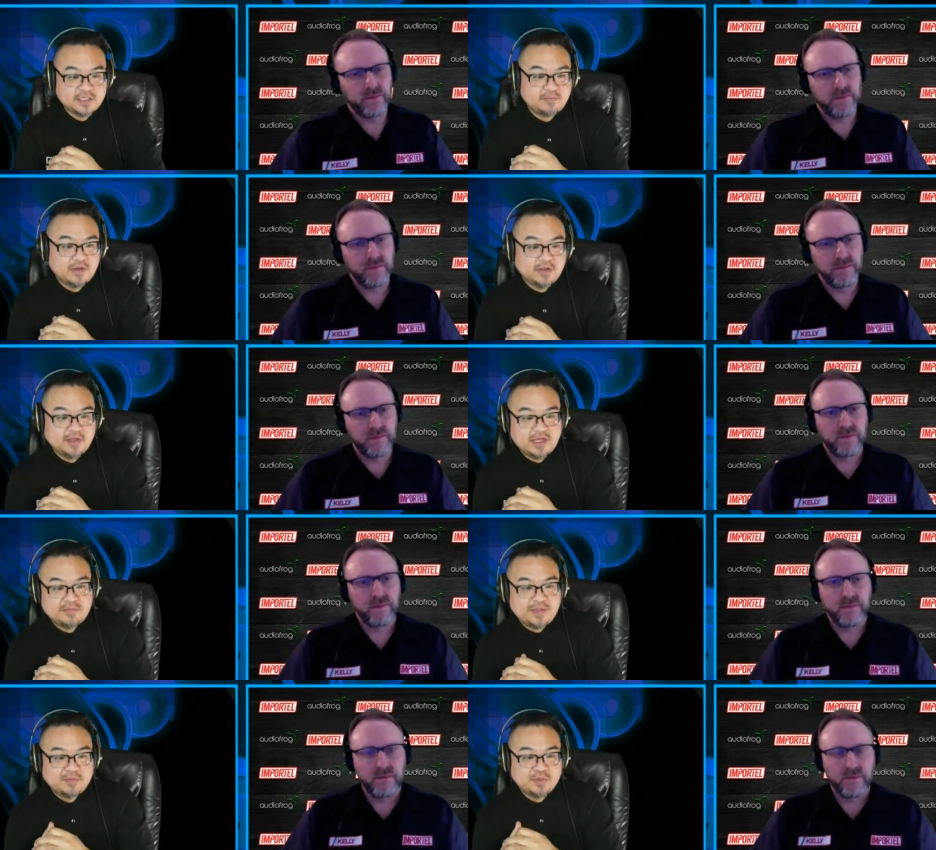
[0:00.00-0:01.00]
Speaker 1: and then and
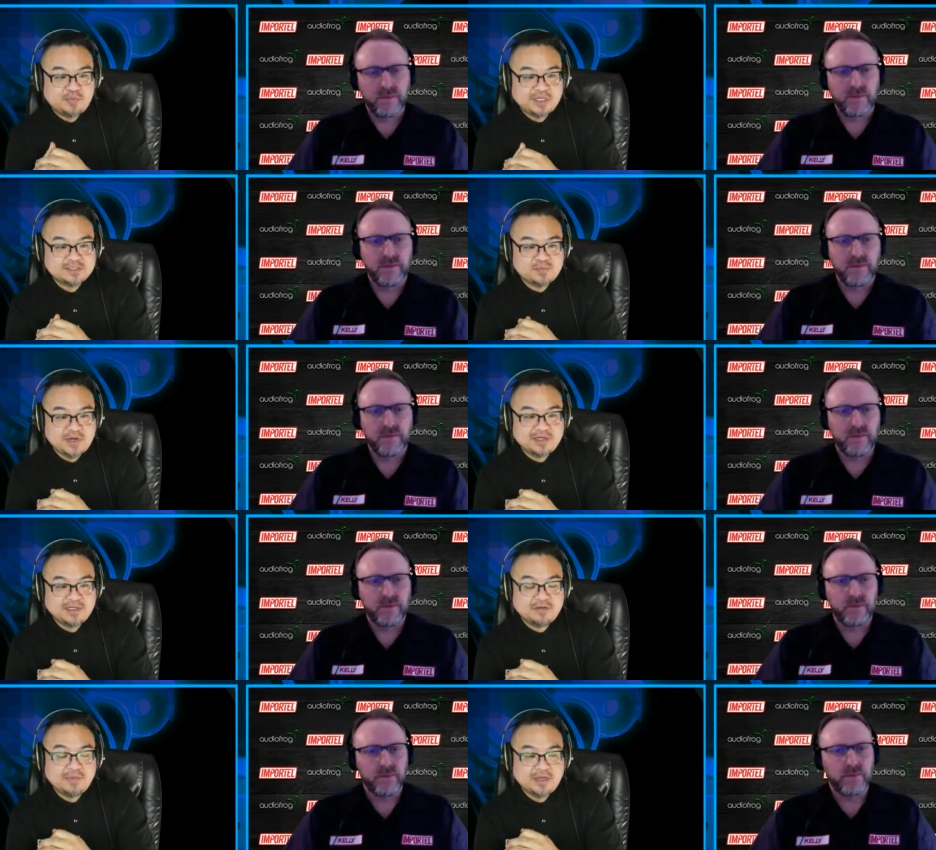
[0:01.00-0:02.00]
then be able to pick his brain a
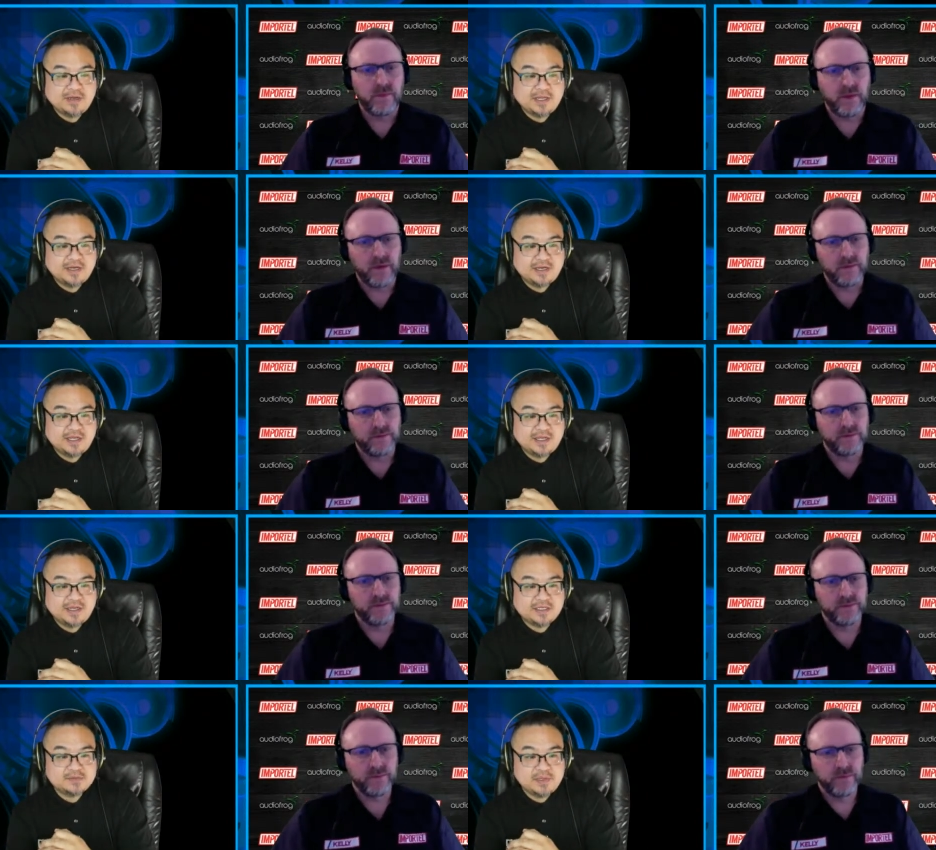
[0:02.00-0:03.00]
little bit and
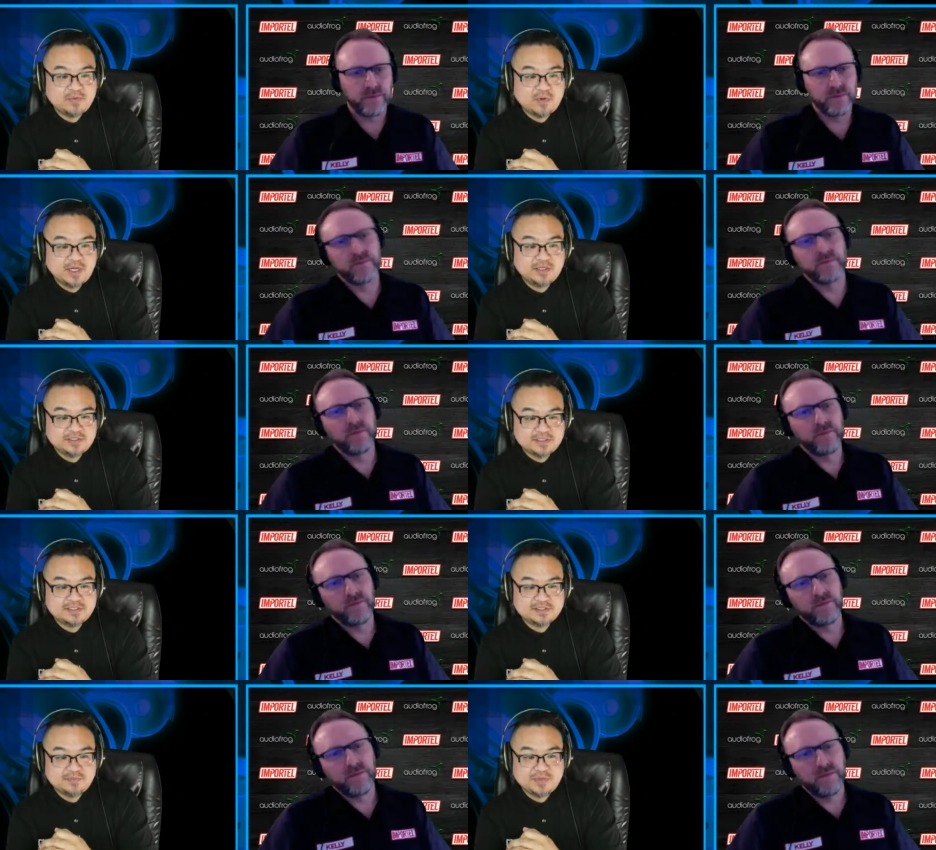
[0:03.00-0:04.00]
and explain why this is
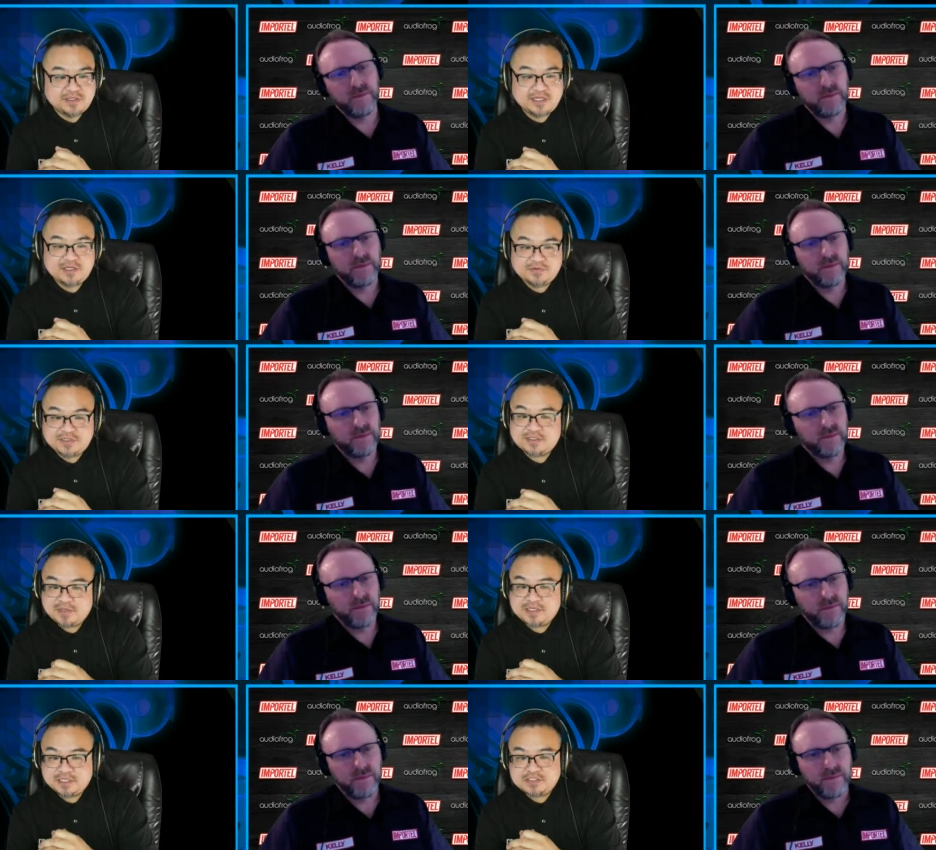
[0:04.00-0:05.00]
something that you need to
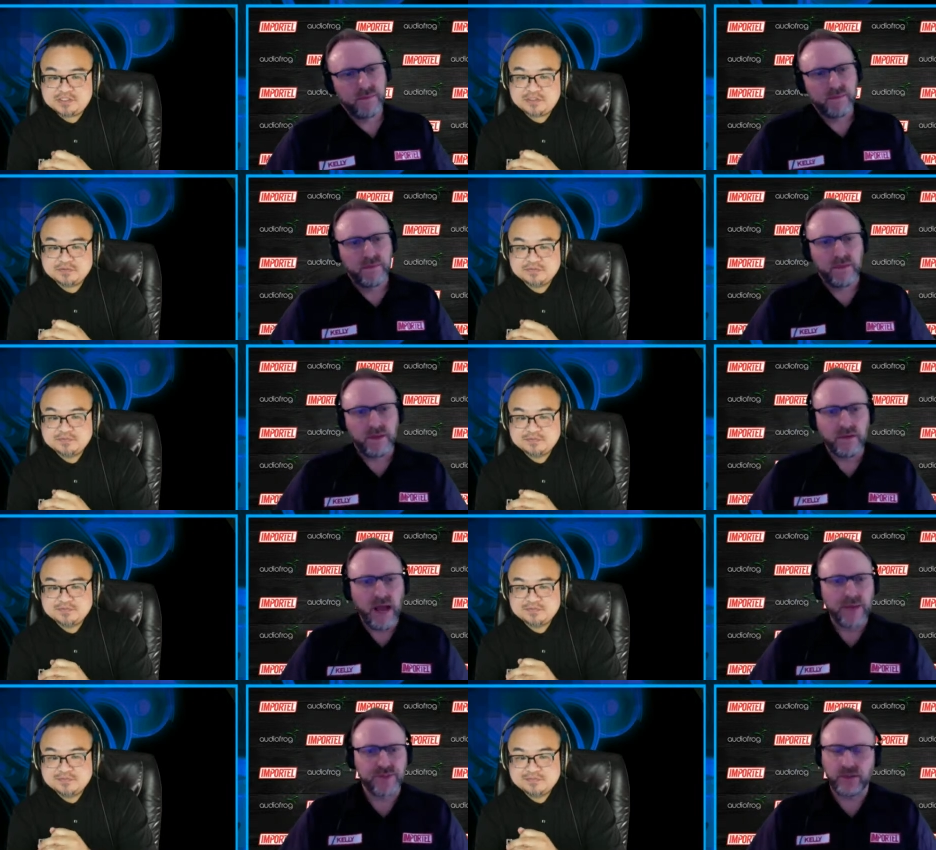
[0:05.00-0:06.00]
pay attention to.
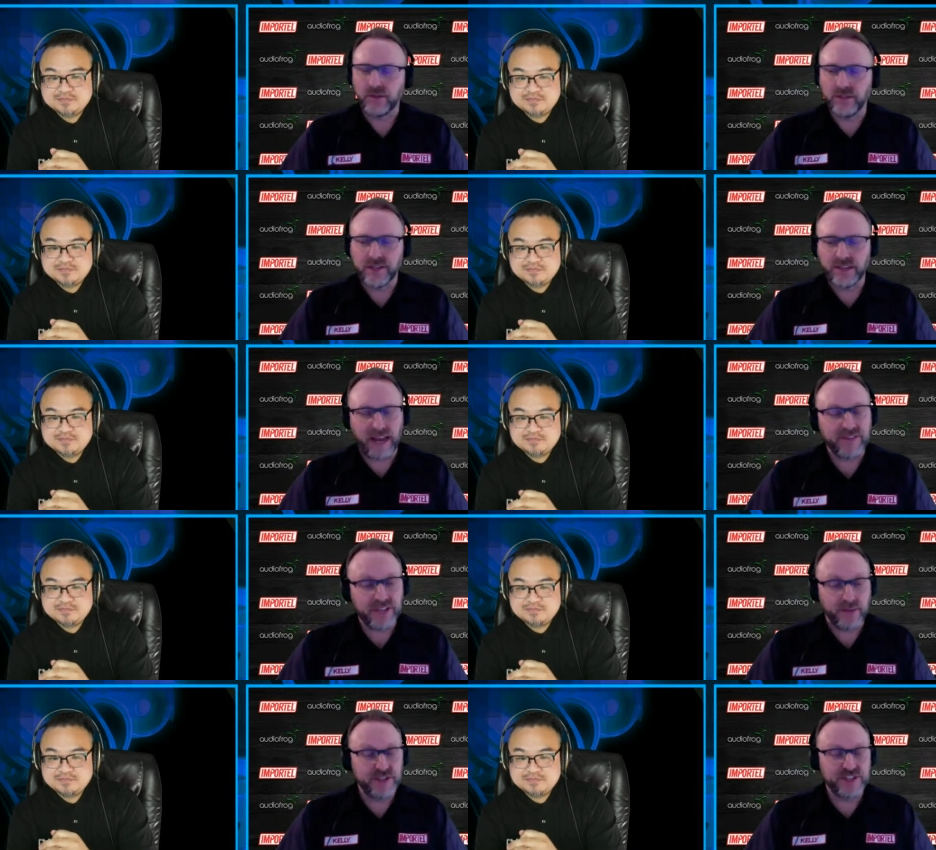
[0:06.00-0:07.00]
Speaker 2: Absolutely, I think
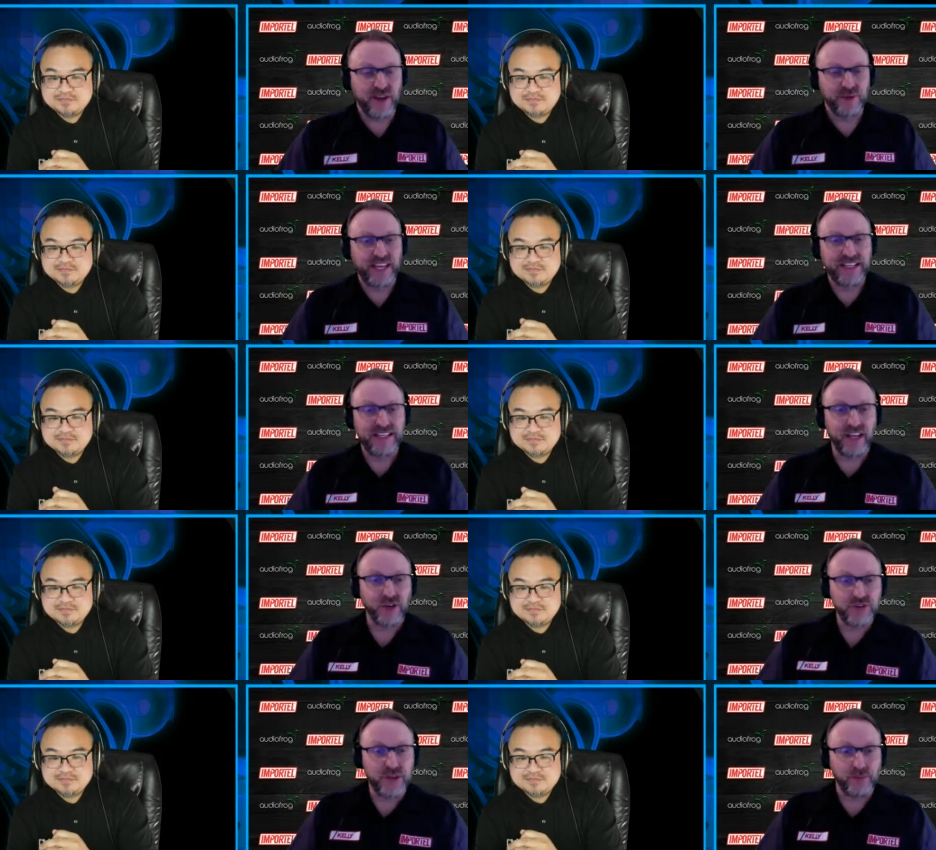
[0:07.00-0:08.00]
every time I sit down with Andy, I
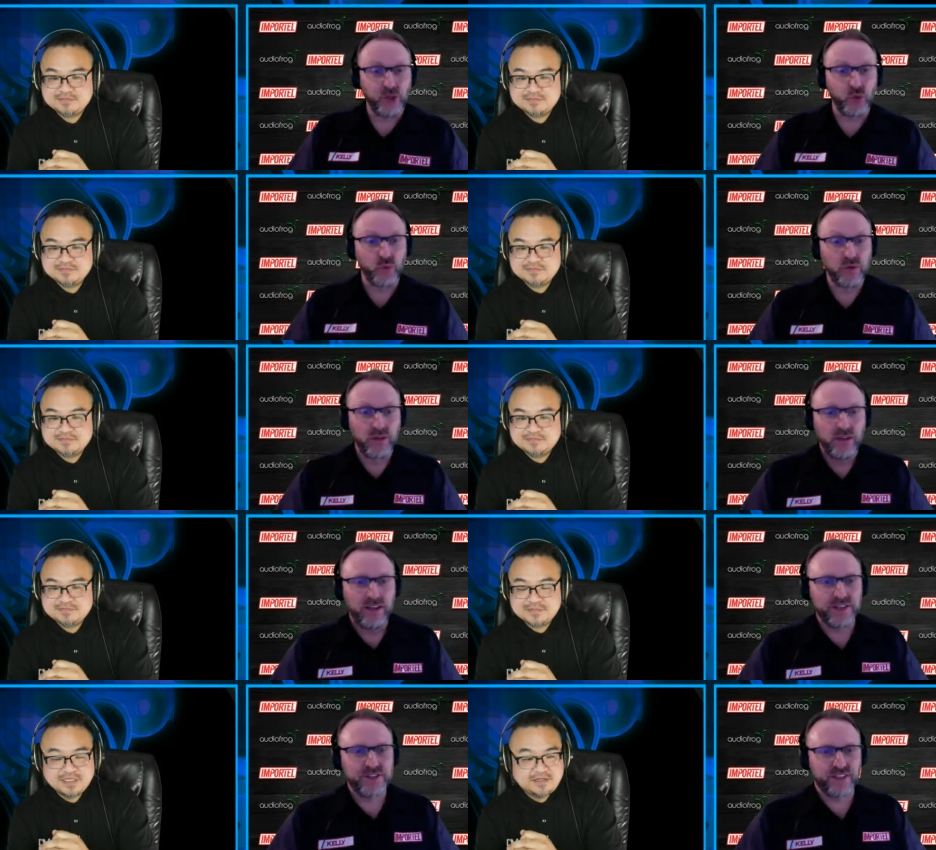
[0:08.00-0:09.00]
learn something new.
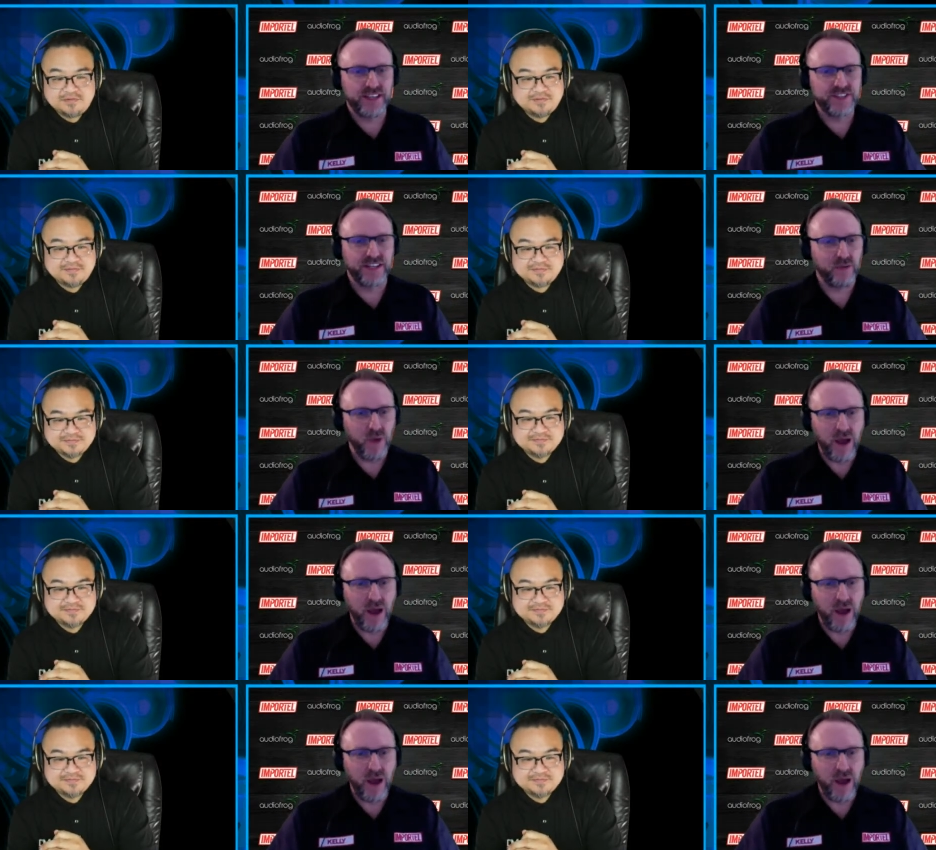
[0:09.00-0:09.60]
It's yeah. it's like